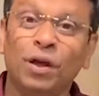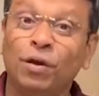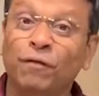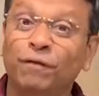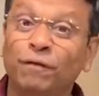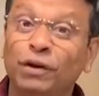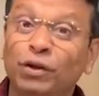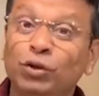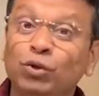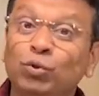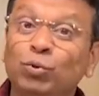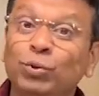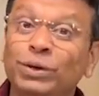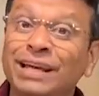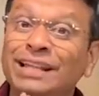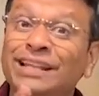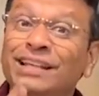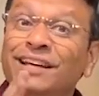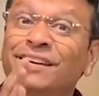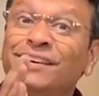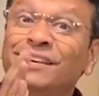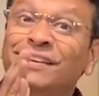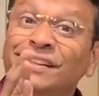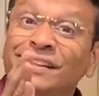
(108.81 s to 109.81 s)
Were you in
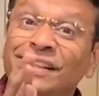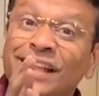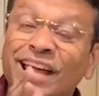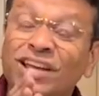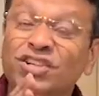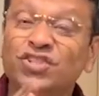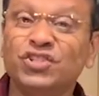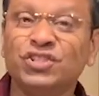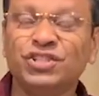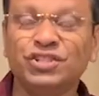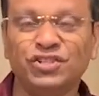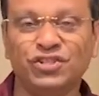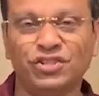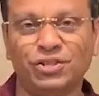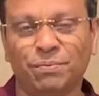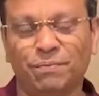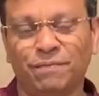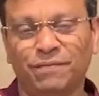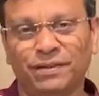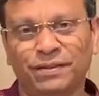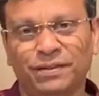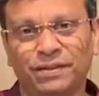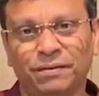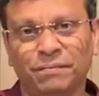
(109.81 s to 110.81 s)
a relationship
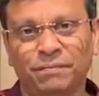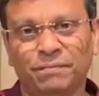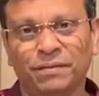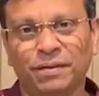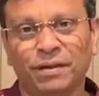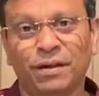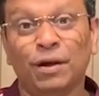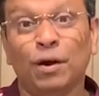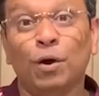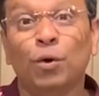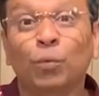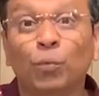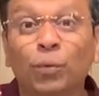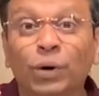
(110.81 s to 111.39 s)
with him?